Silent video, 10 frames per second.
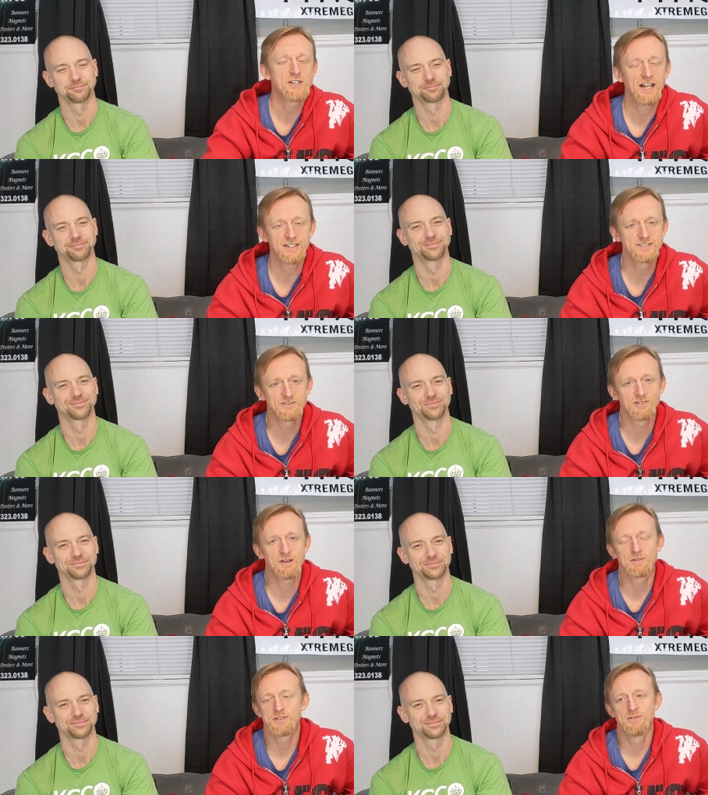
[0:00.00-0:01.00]
Speaker 1: I challenged
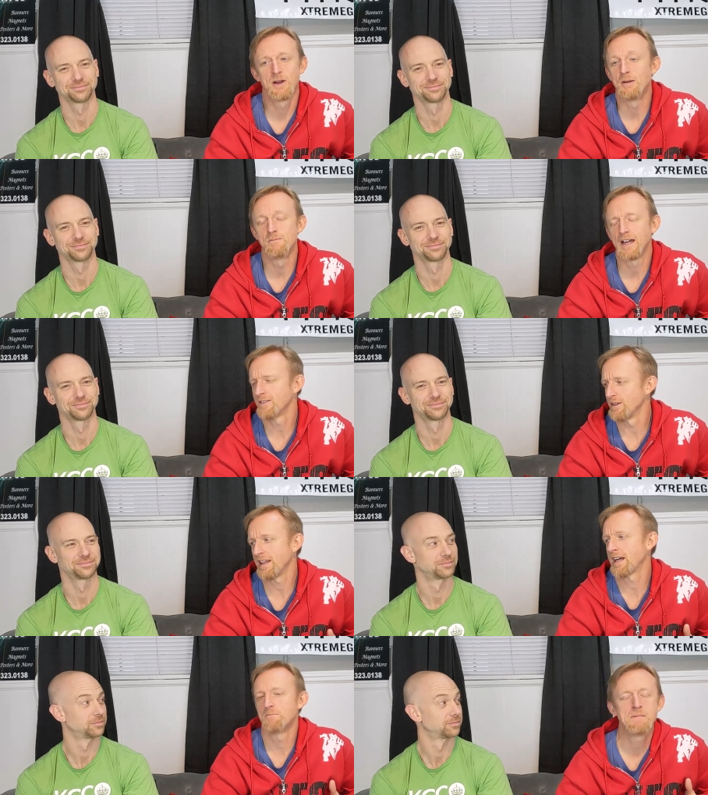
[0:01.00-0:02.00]
Robert to a, a,
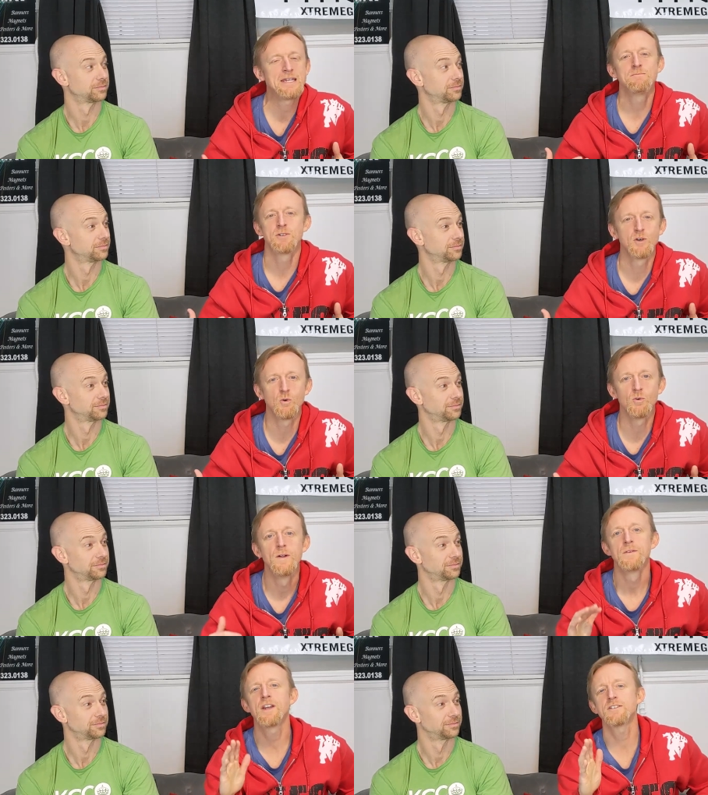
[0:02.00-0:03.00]
like a meme duel.
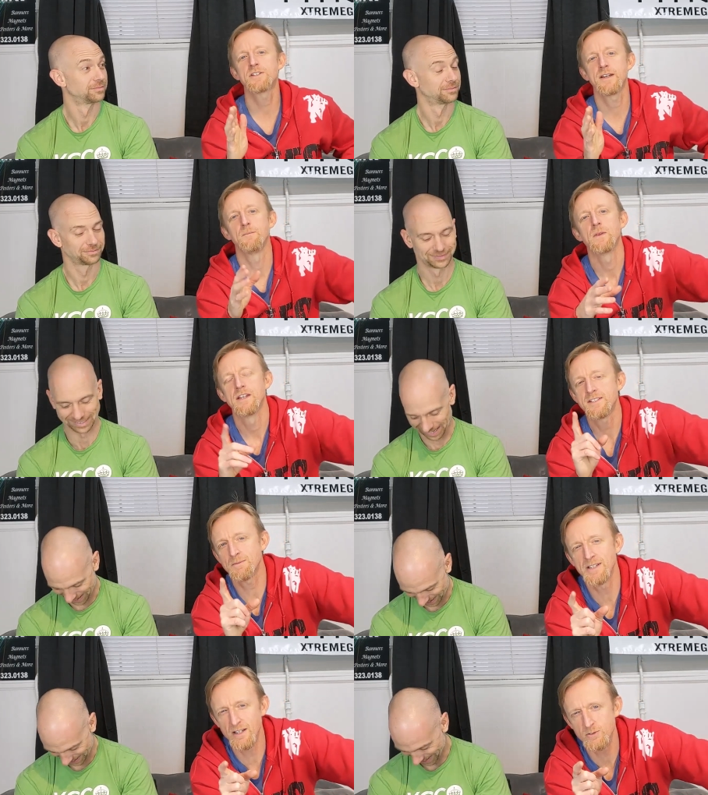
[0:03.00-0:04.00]
You understand? It's
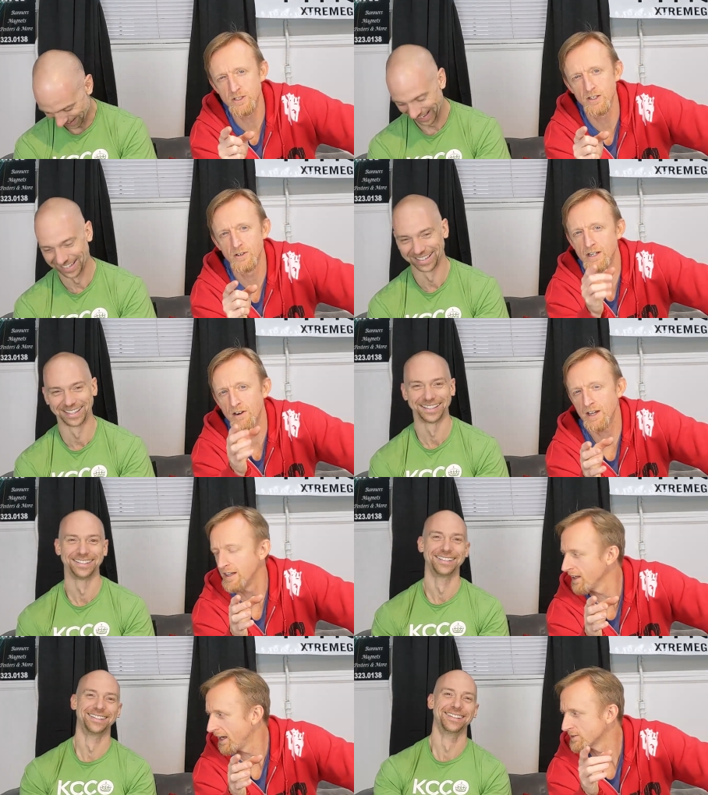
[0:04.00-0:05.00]
something else we do in our
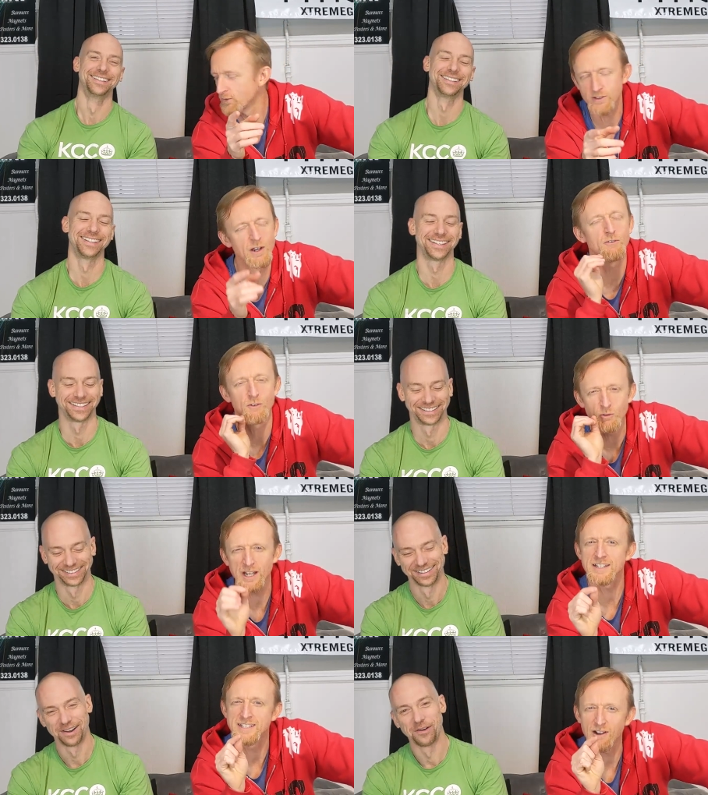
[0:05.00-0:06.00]
daily lives. If we're, if we're
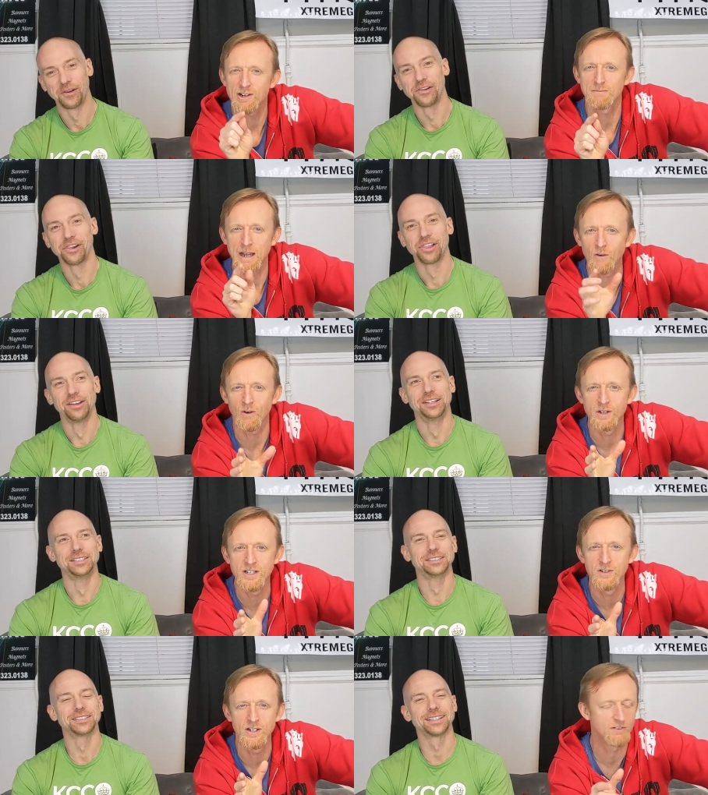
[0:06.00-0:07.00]
really talking about what we
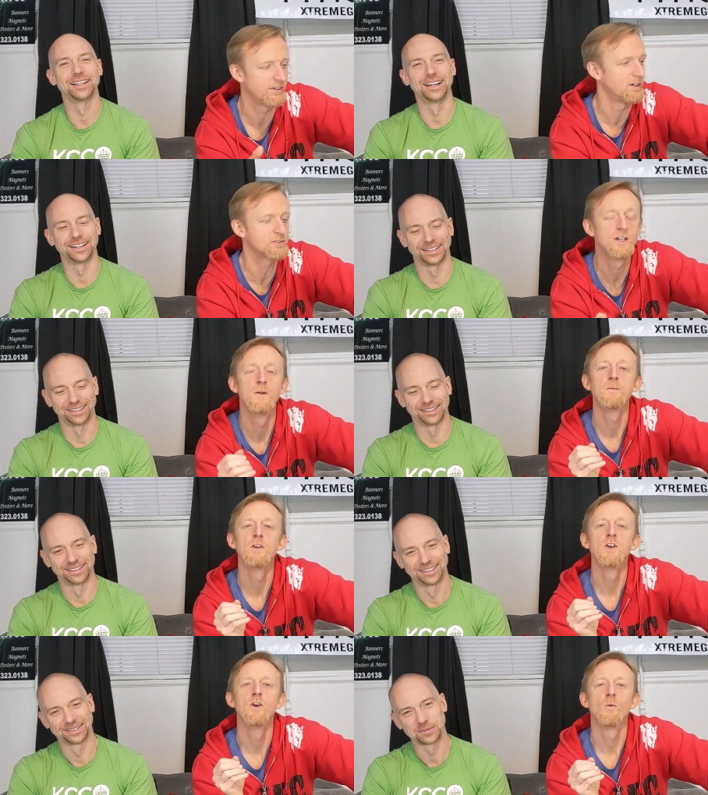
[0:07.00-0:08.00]
do here, folks,
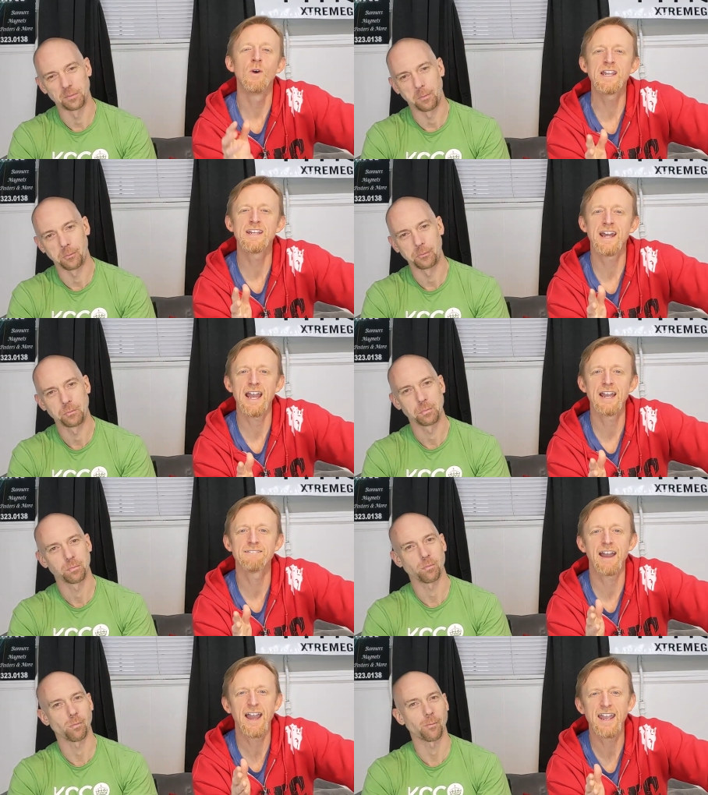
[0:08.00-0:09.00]
yeah. we can
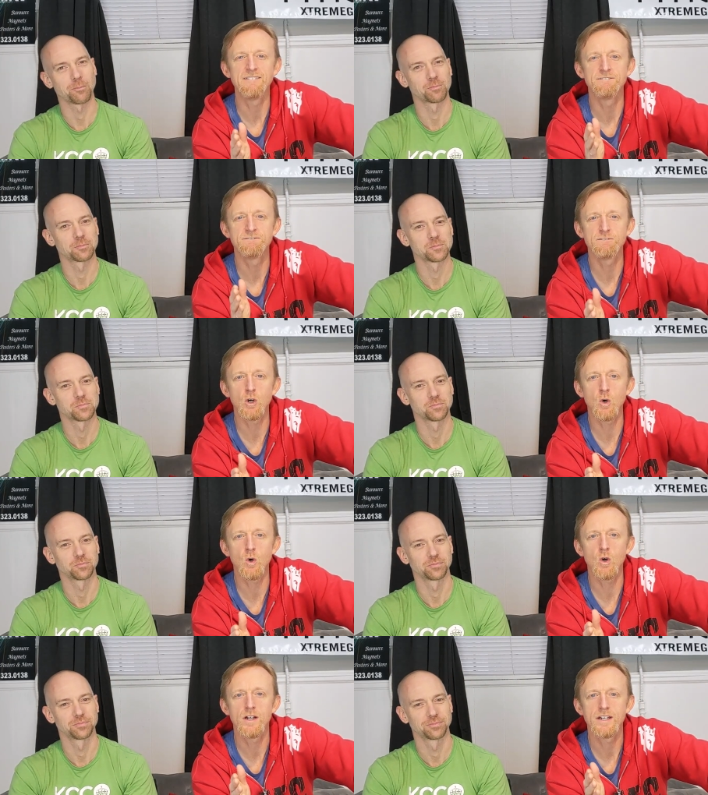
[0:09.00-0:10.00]
have a
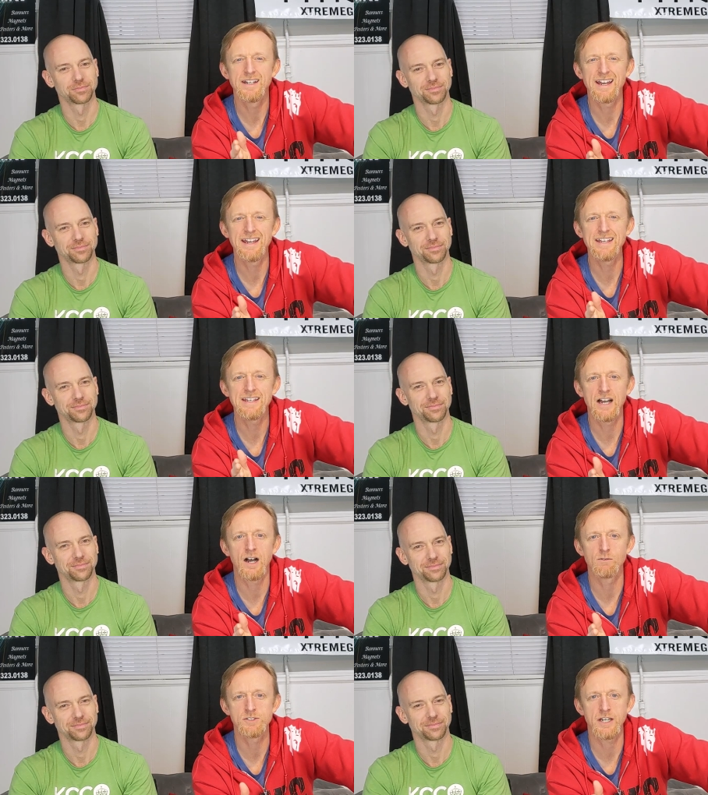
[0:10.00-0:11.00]
full day
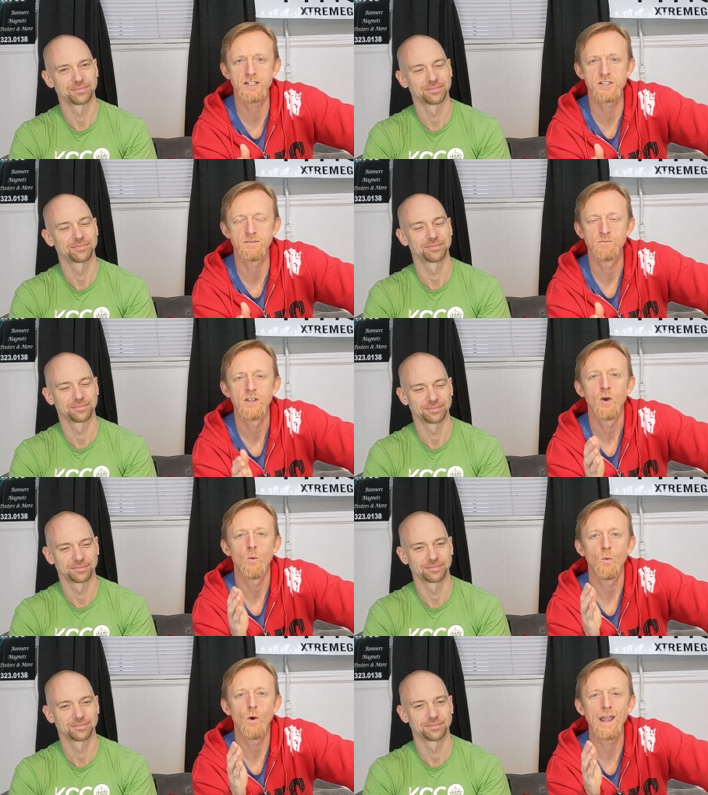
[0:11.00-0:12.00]
conversation
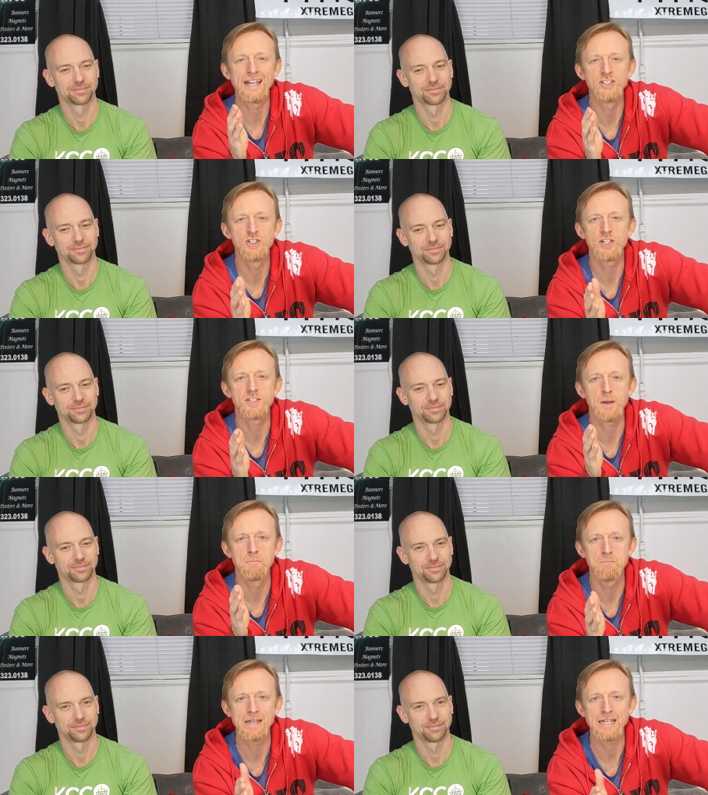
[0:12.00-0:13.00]
in just
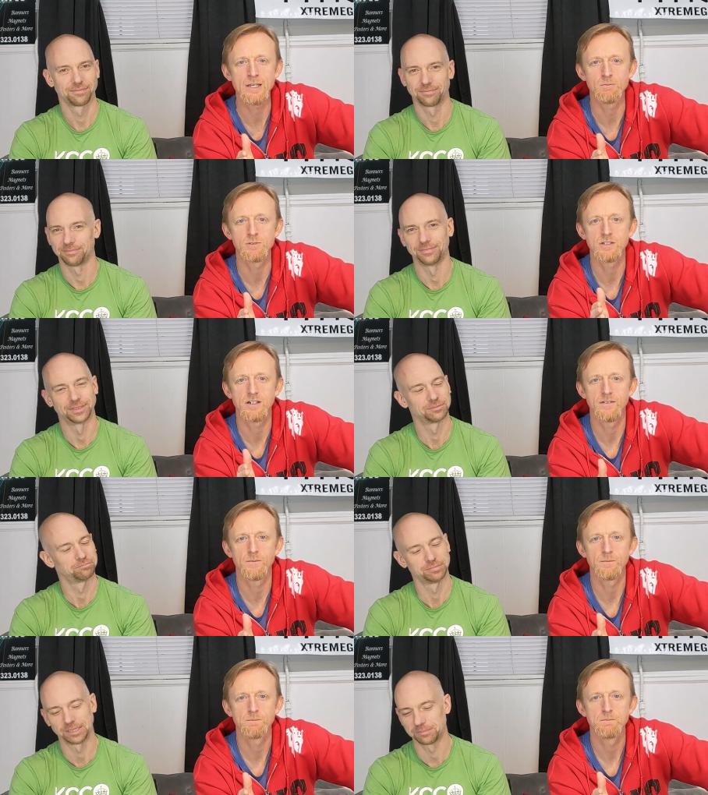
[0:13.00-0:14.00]
memes.
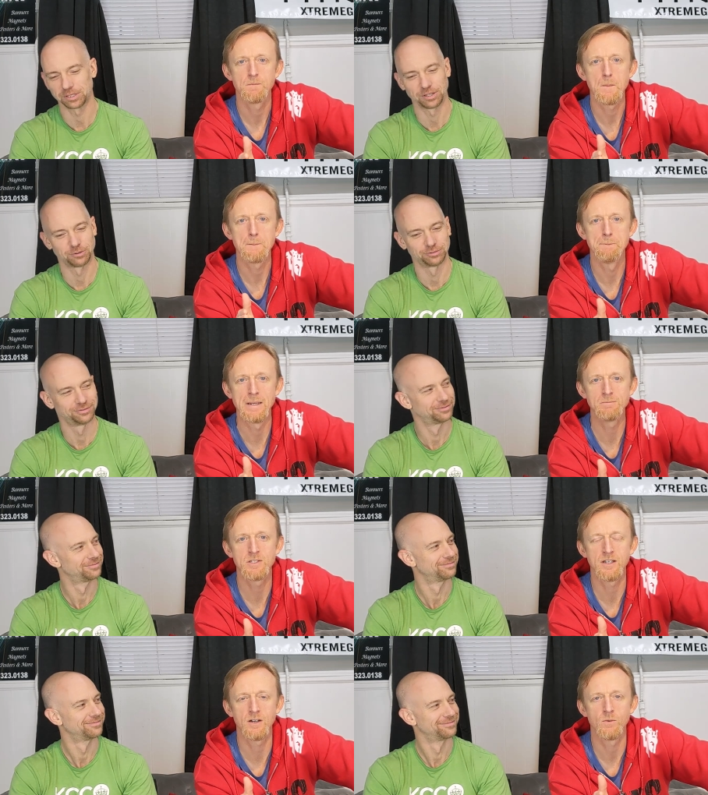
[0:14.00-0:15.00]
Memes alone. Memes
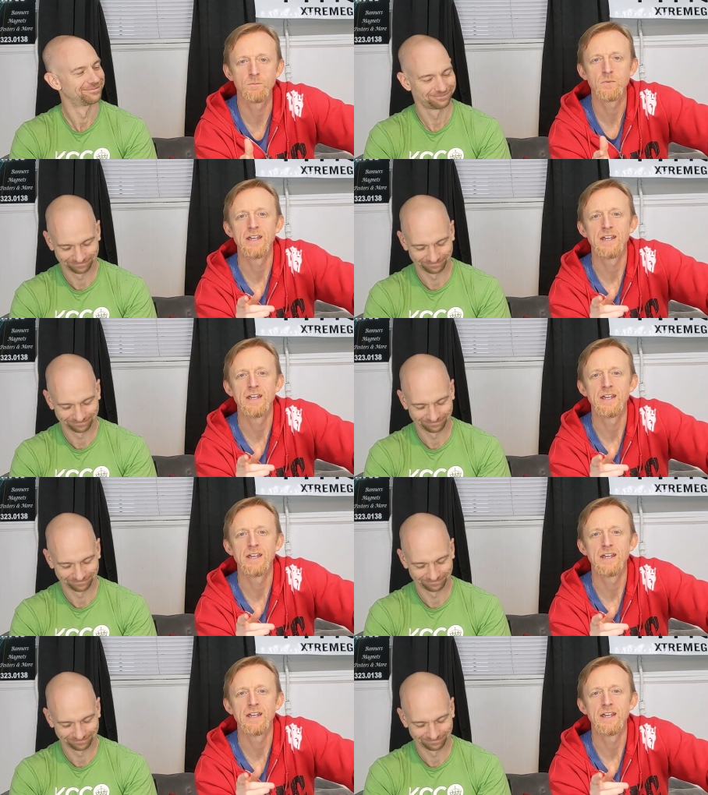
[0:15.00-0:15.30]
alone.